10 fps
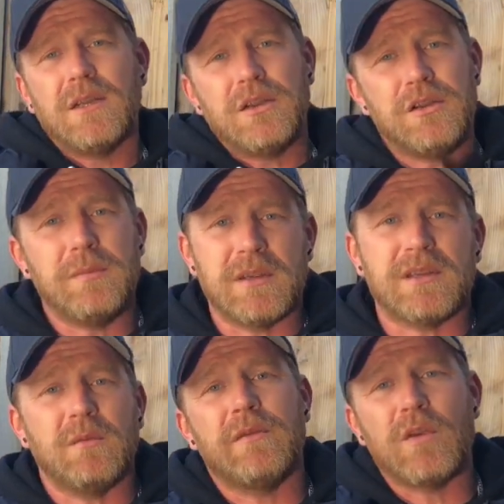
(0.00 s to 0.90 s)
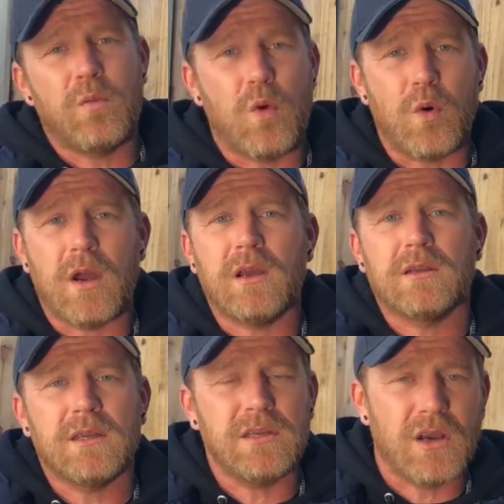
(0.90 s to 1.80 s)
you mix it with your water
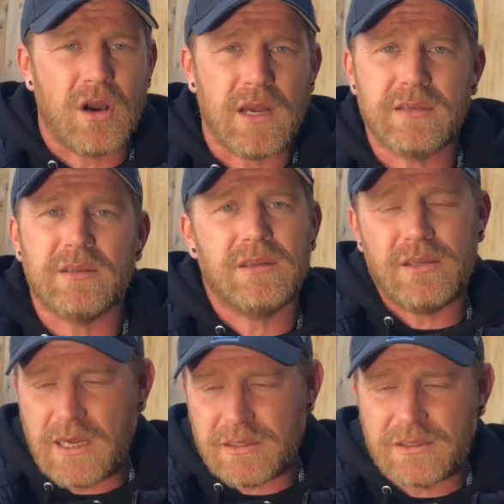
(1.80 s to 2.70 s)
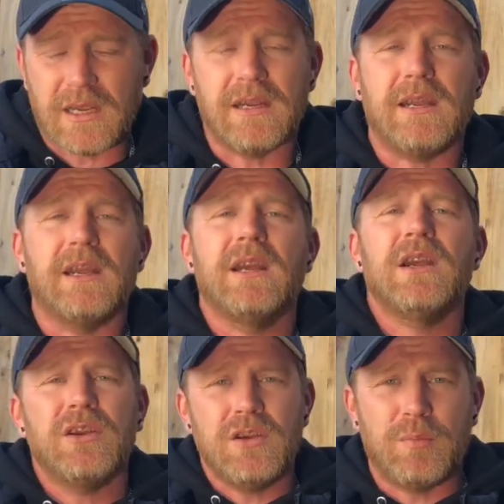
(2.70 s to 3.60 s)
and your ice, you agitate it,
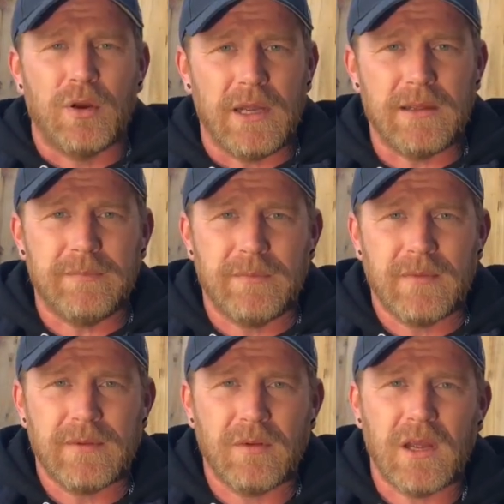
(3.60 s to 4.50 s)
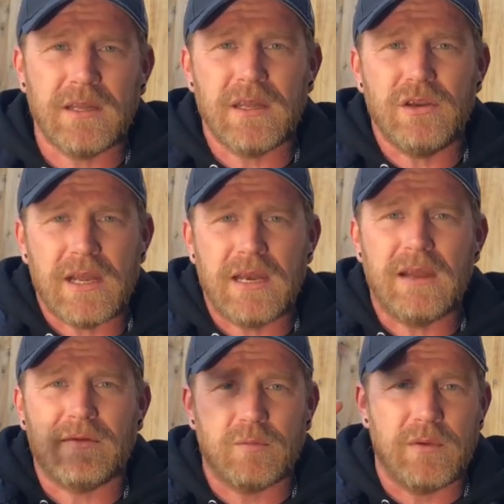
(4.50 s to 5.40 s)
and you pull it, all right? Then you get
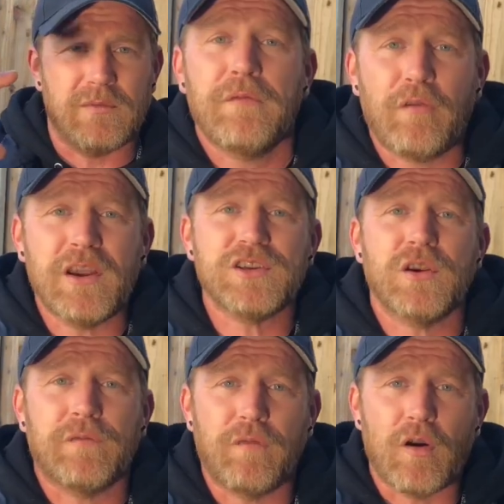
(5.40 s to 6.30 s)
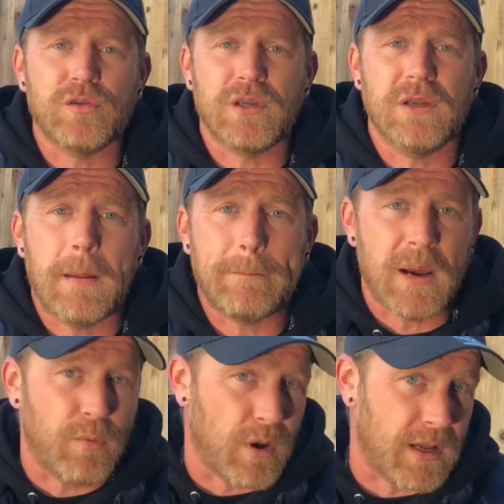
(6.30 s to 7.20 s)
left with fresh frozen
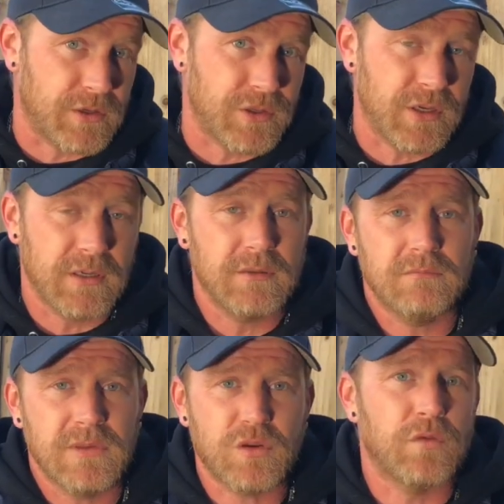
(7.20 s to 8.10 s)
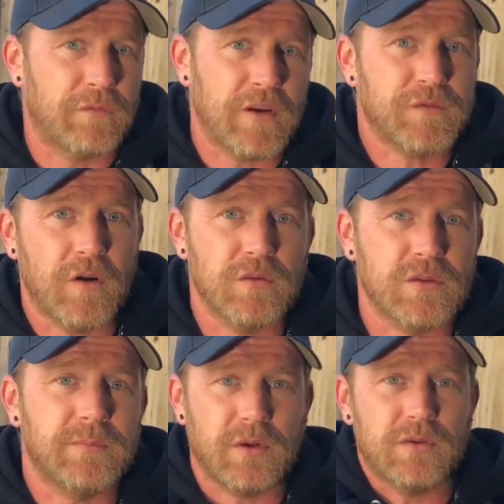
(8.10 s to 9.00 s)
bubble hash. It's called fresh
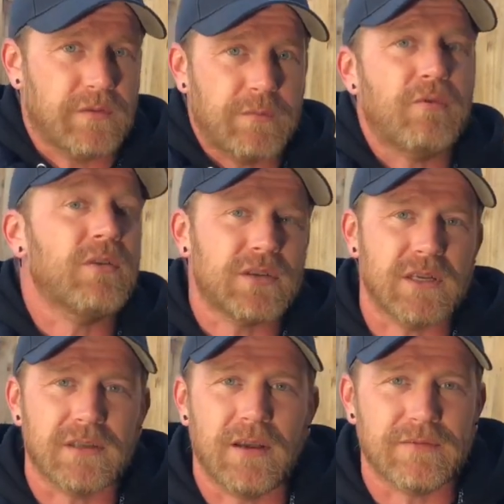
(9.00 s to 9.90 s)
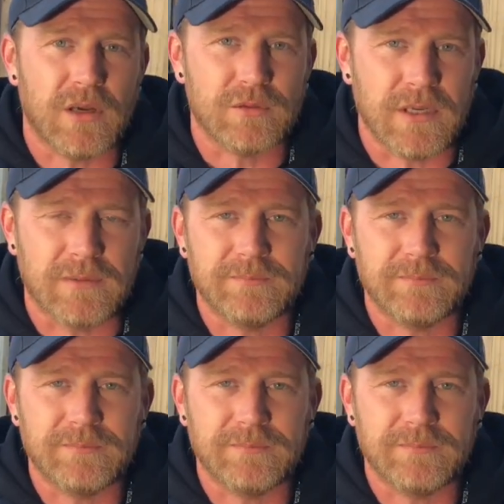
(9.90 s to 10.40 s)
frozen because of the process that I've told you.